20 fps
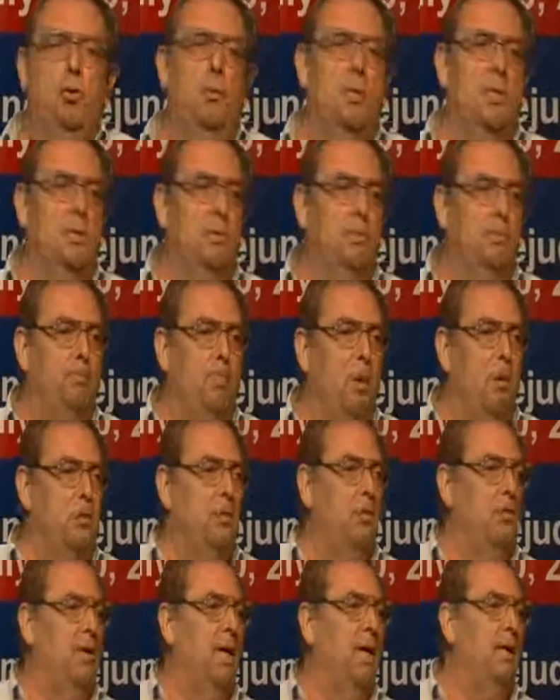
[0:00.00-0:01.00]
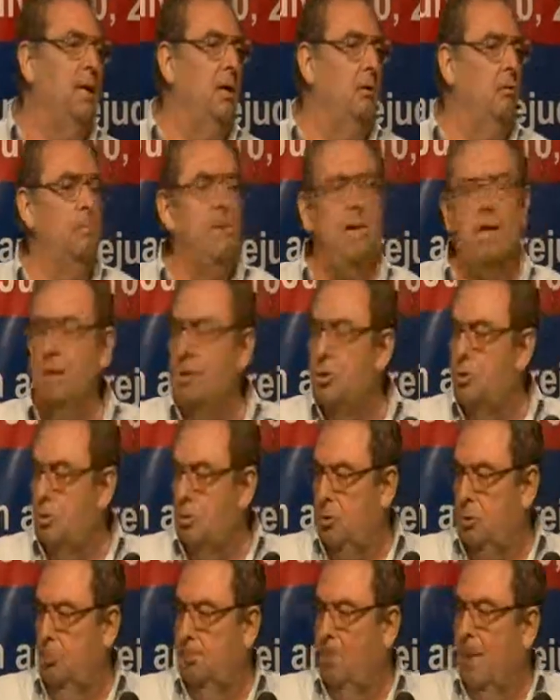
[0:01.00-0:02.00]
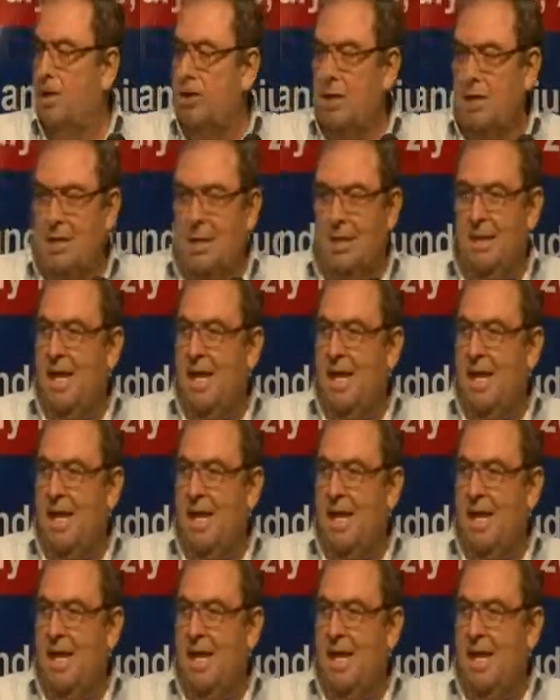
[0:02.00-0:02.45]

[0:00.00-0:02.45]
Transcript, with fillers: you were supposed to take the Romanian Jews to Belzec